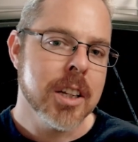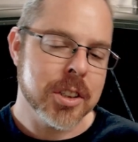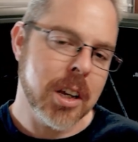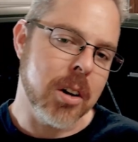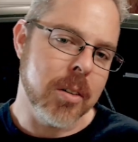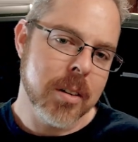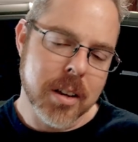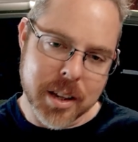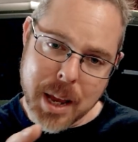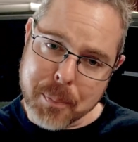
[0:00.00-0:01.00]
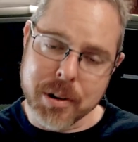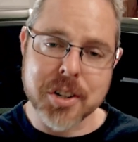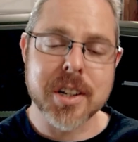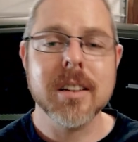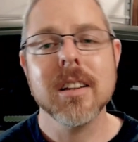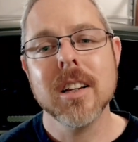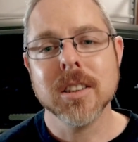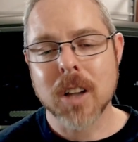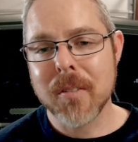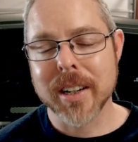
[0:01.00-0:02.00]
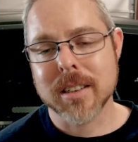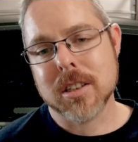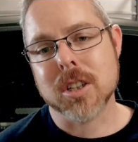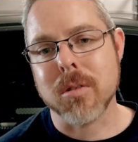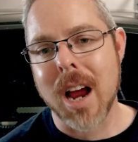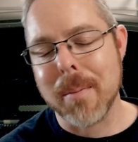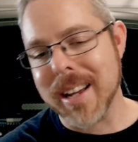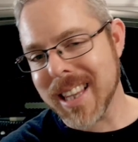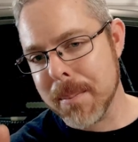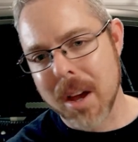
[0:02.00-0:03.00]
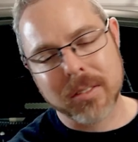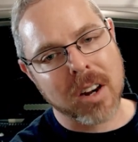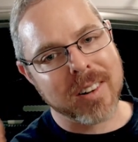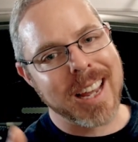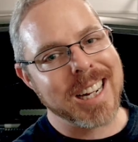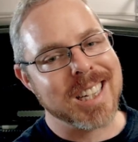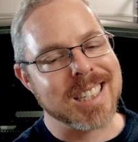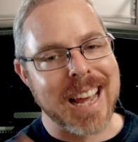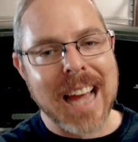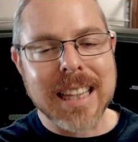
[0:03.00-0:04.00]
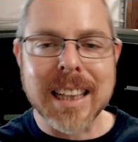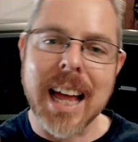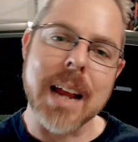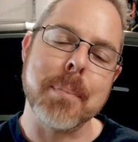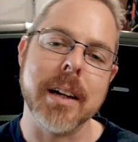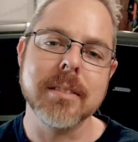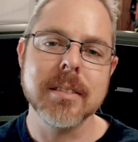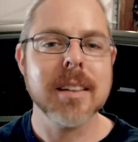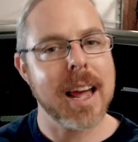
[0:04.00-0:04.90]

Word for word: So keep wrenching. Don't forget to subscribe, hit that bell for notifications and that like button.